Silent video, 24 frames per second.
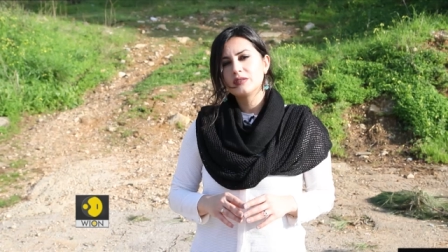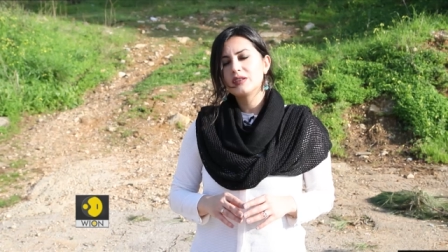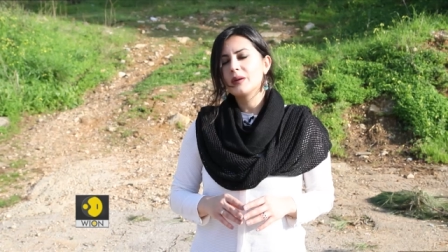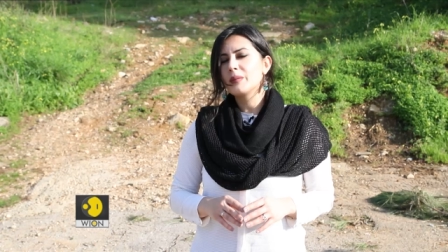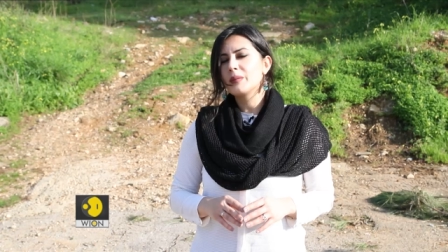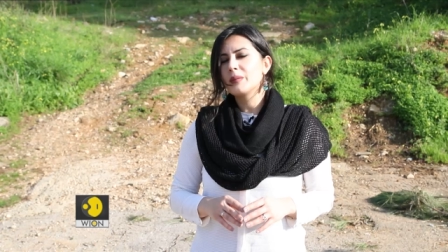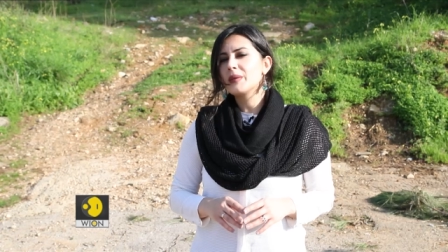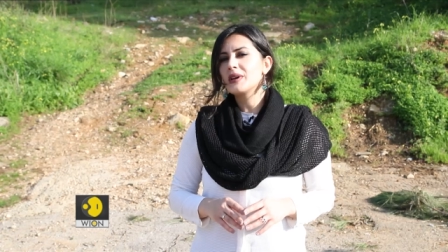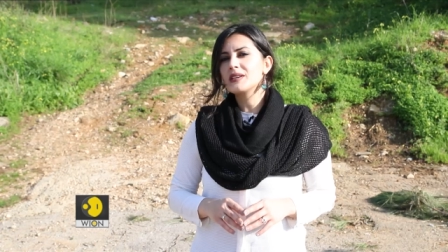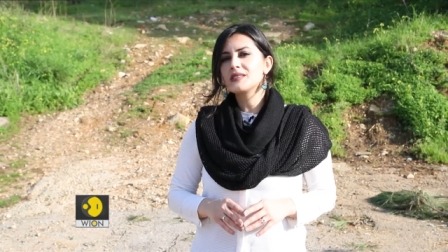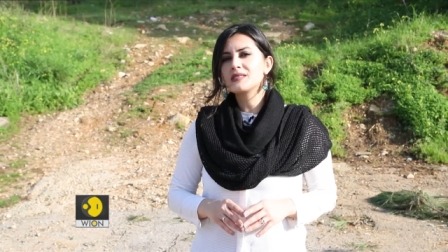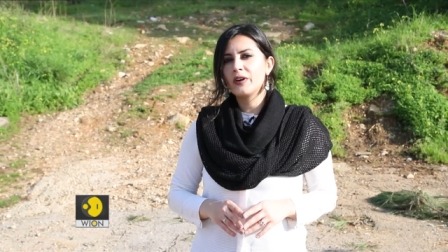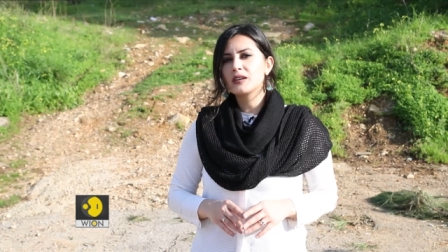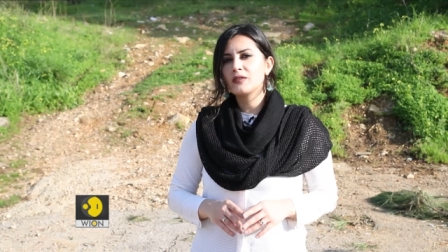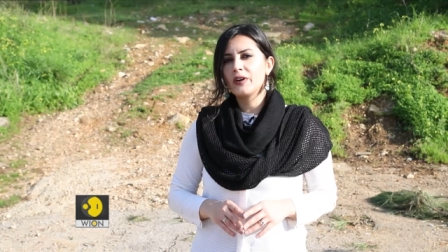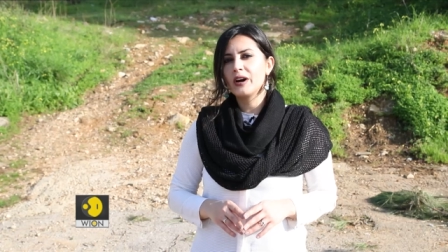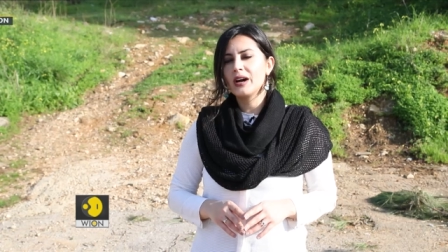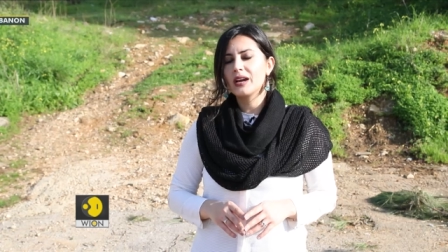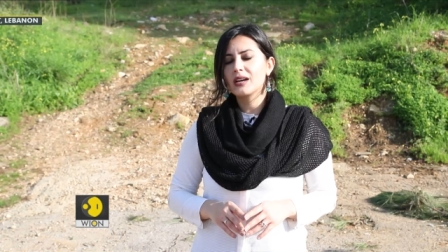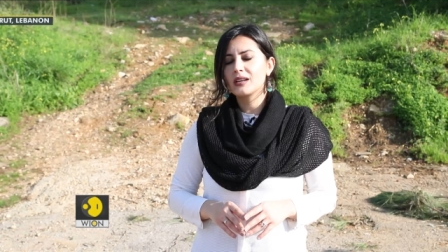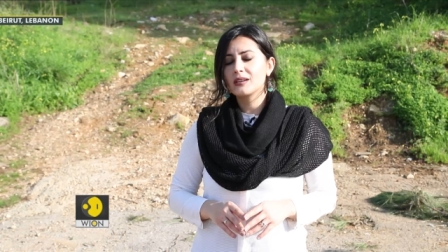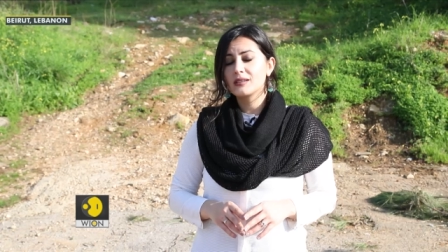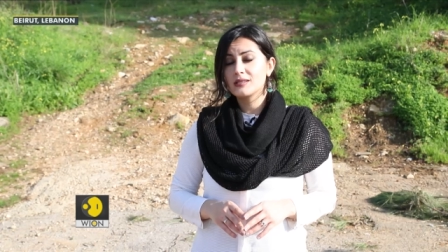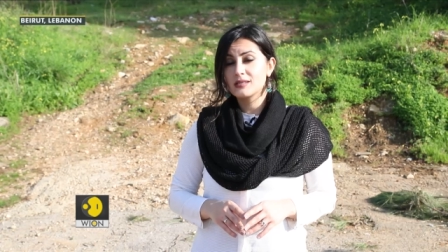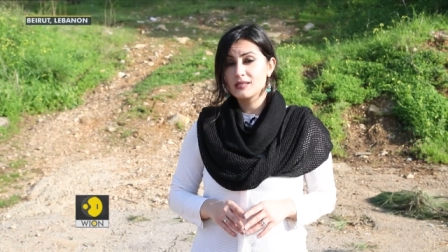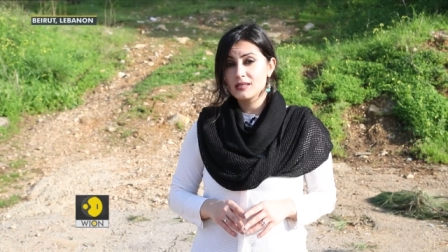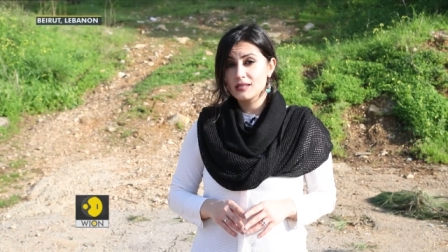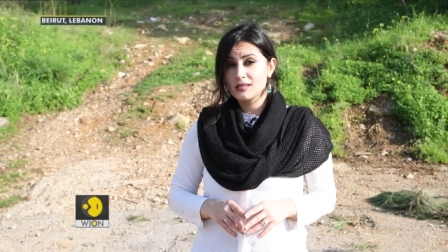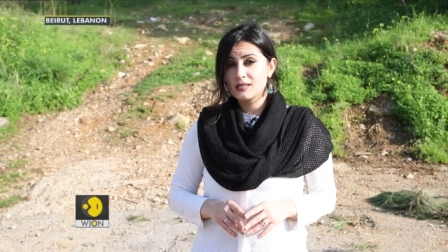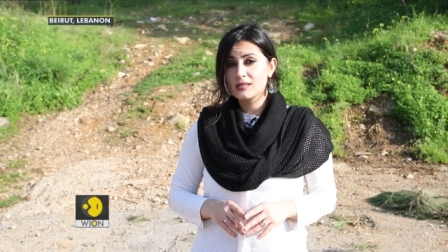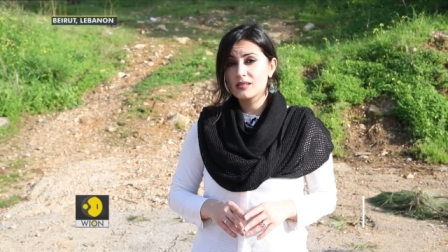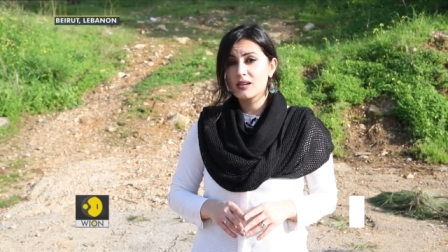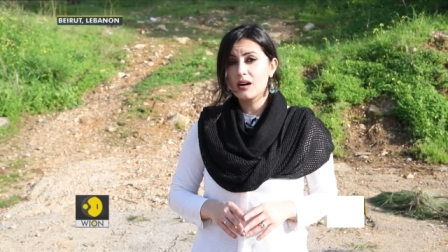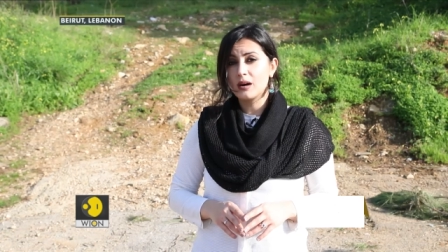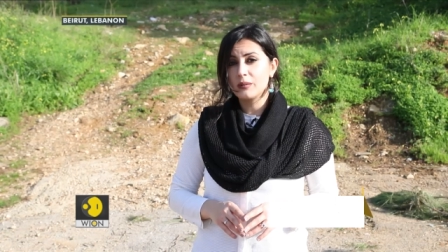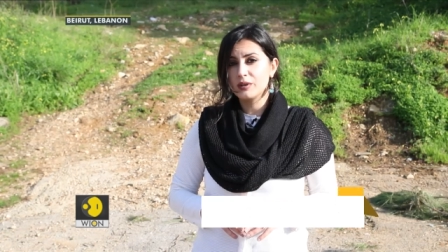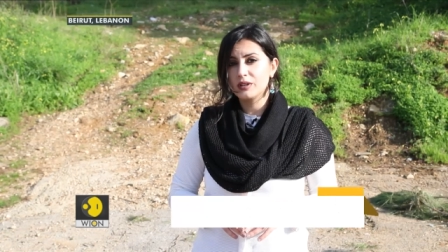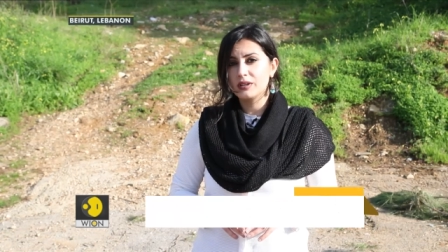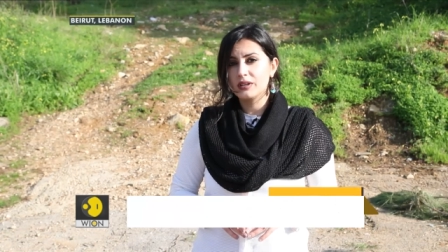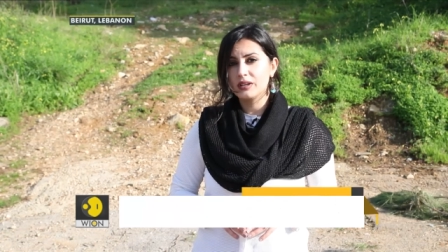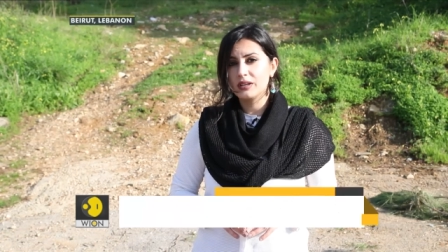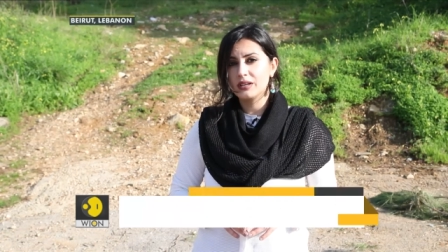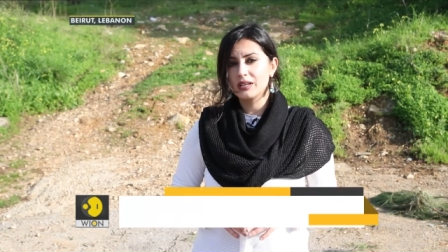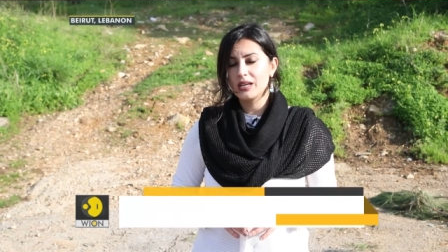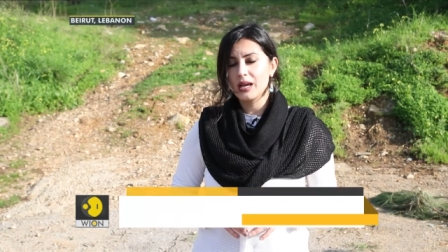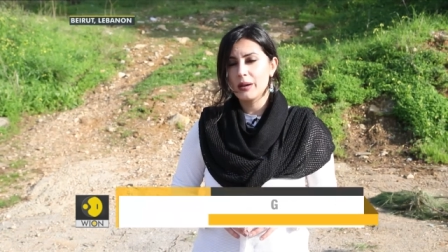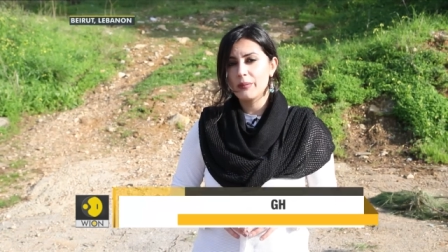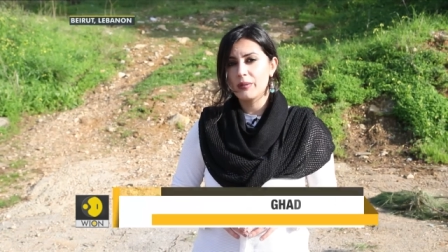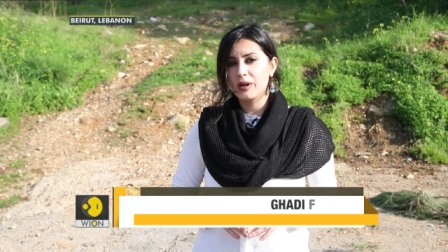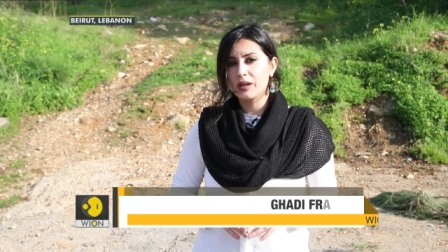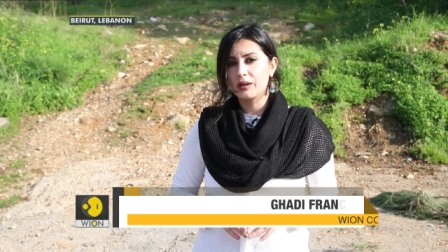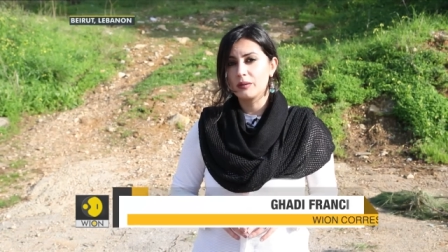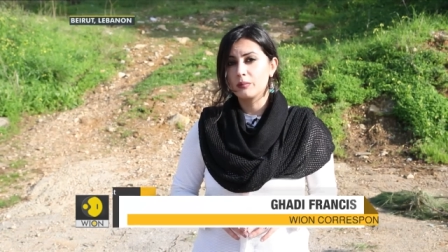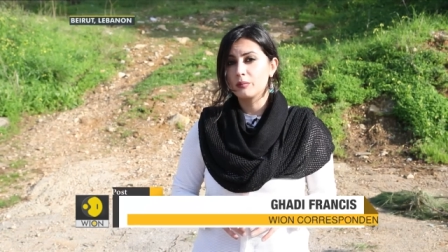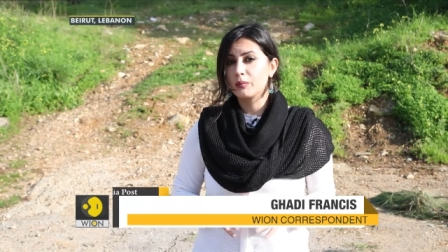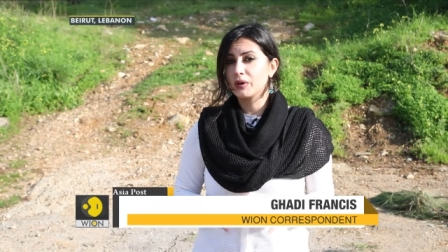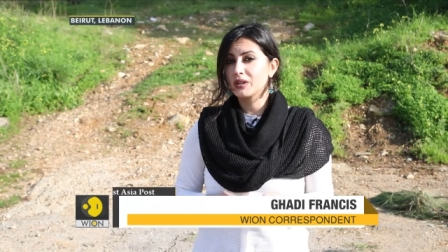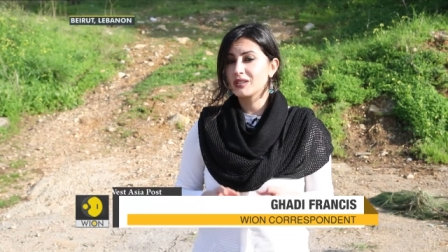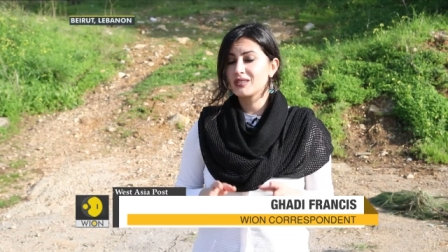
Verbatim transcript: Domestic violence is common in Yemen,